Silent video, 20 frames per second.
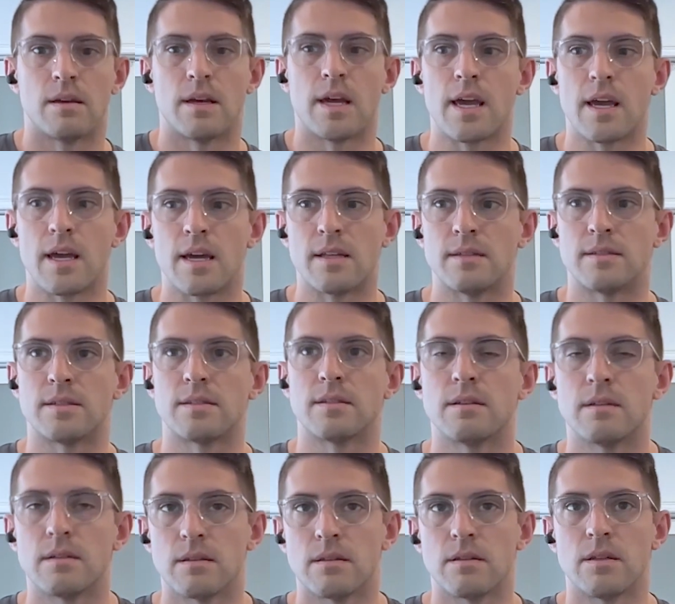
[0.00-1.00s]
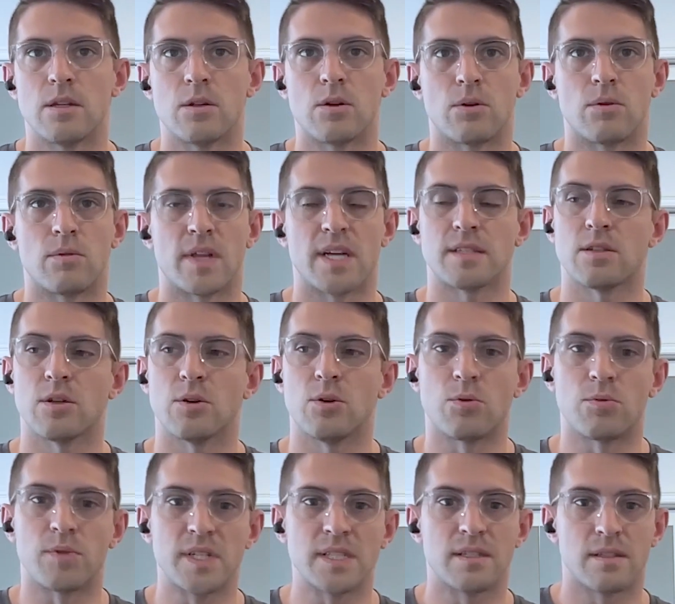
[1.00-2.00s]
And, that's the
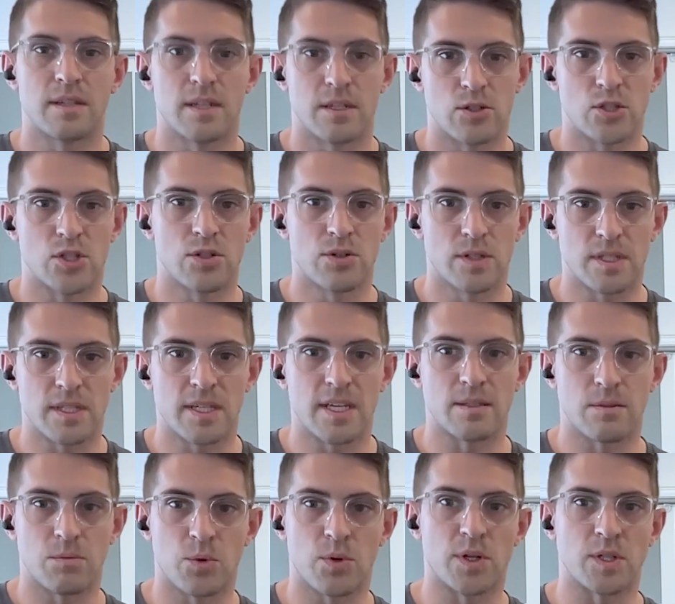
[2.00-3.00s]
whole reason that insurance gets more